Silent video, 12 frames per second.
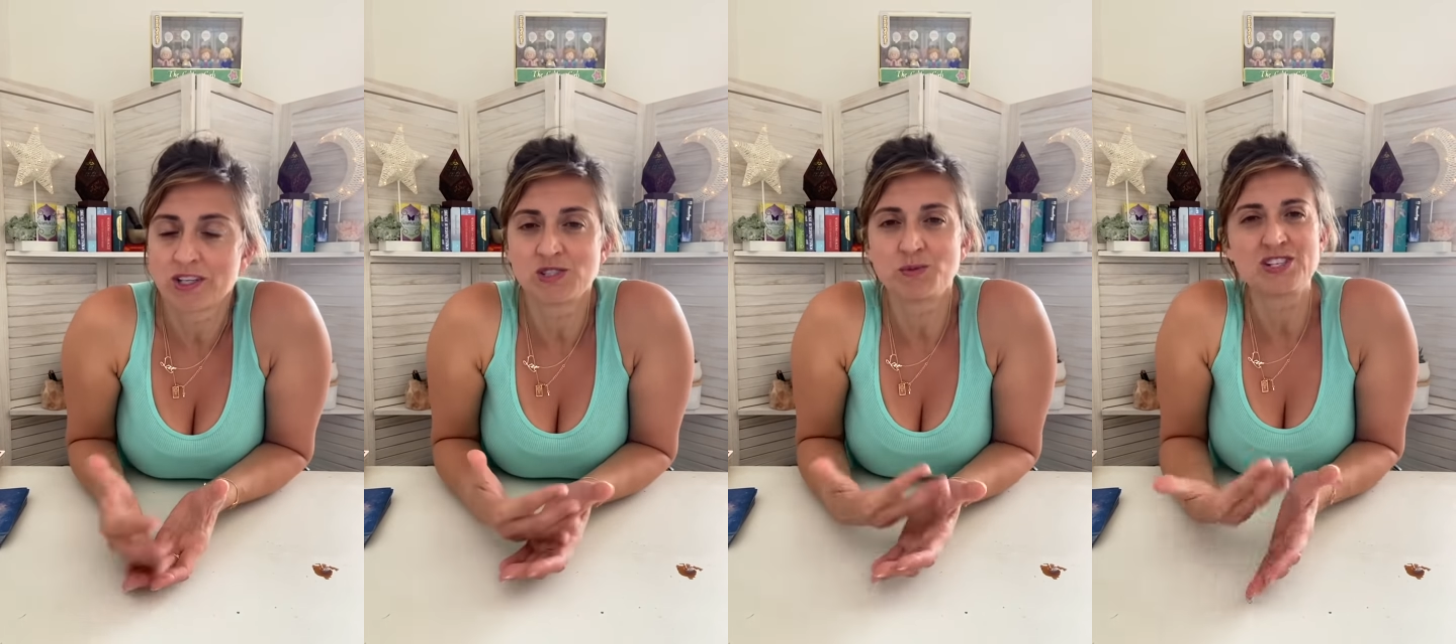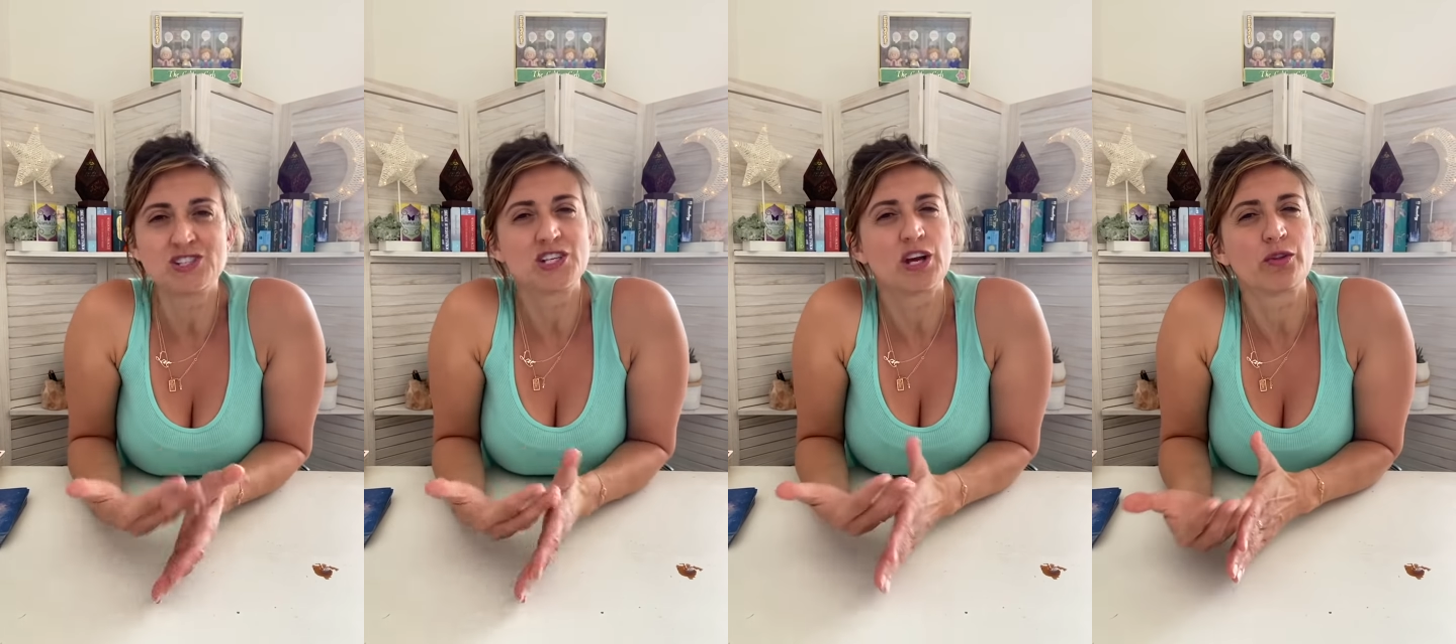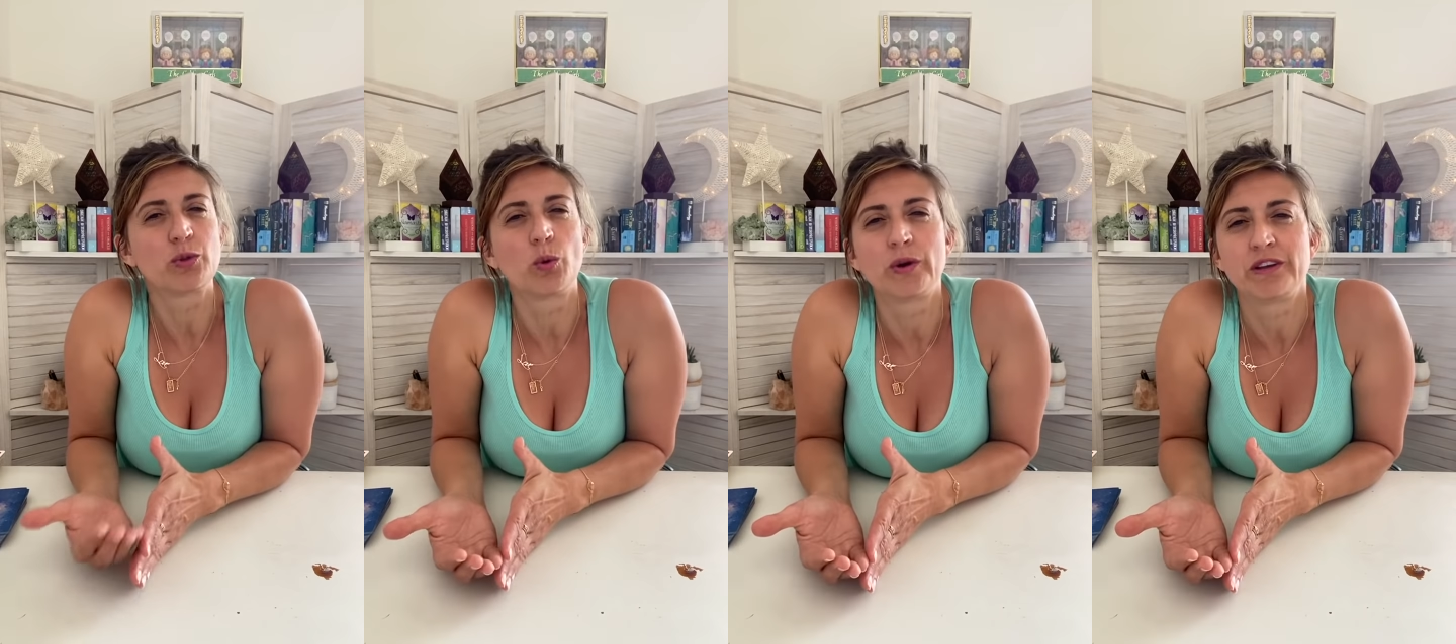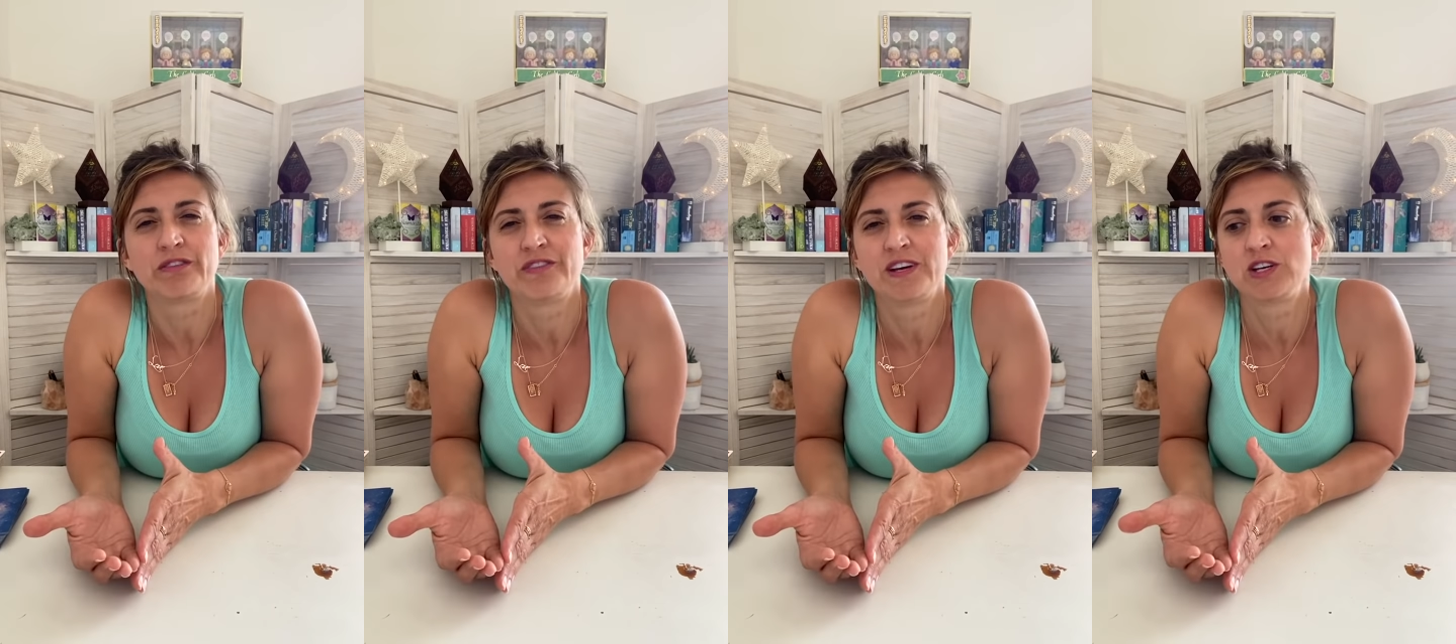especially
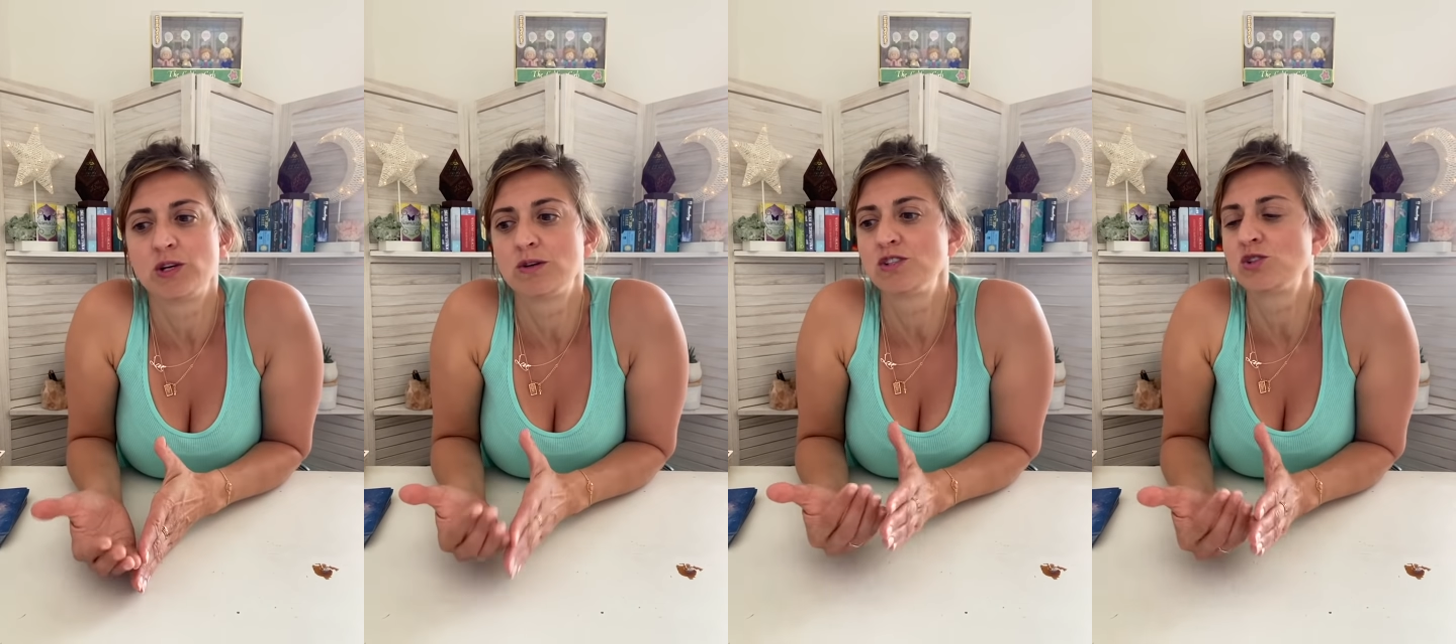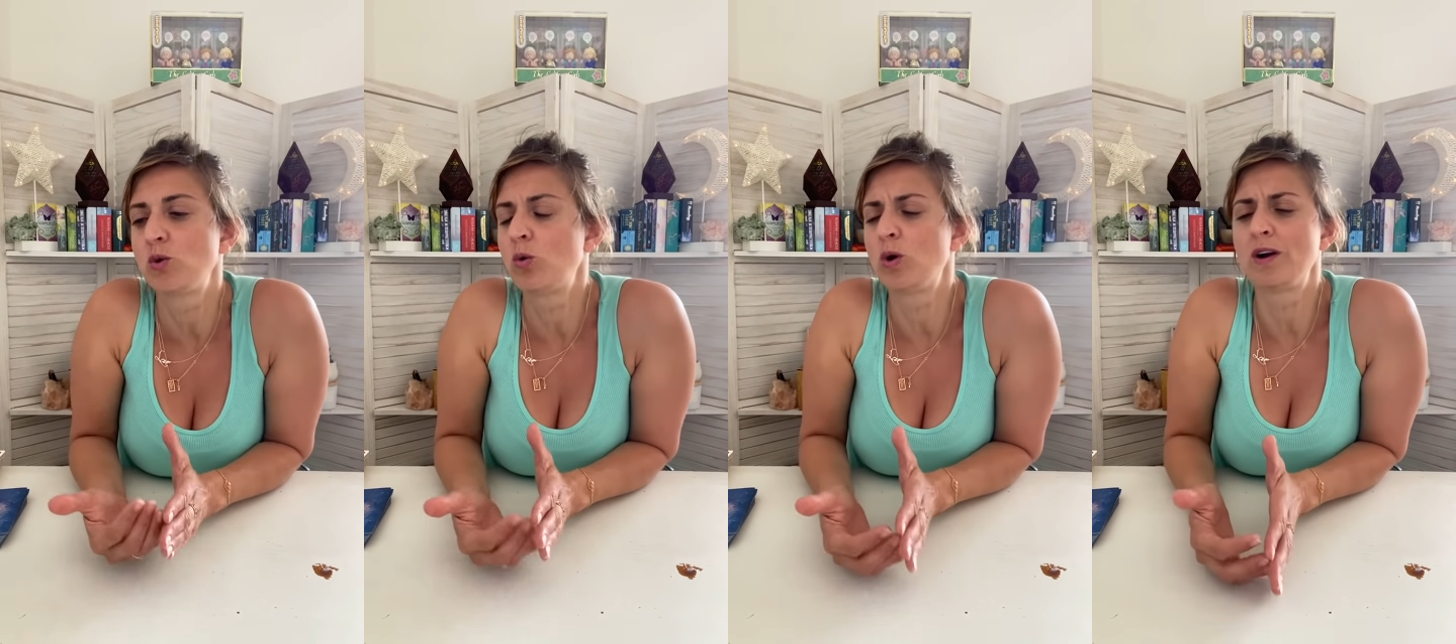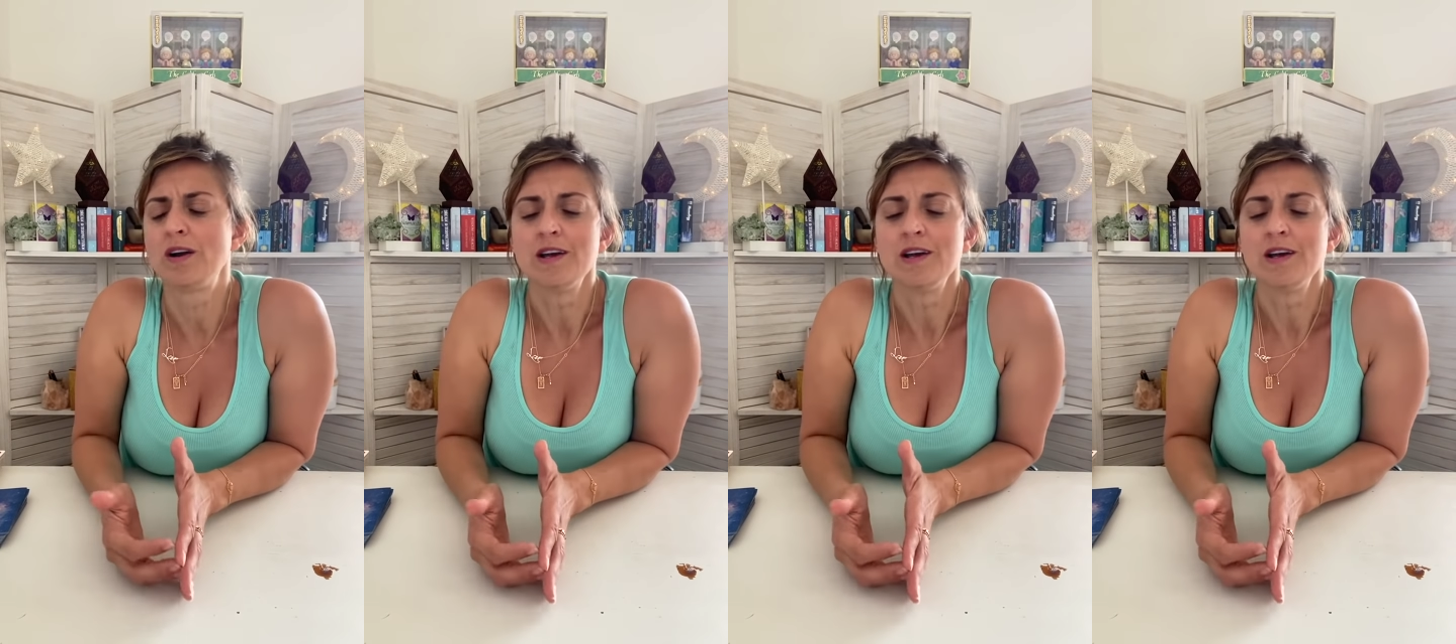authority figures, or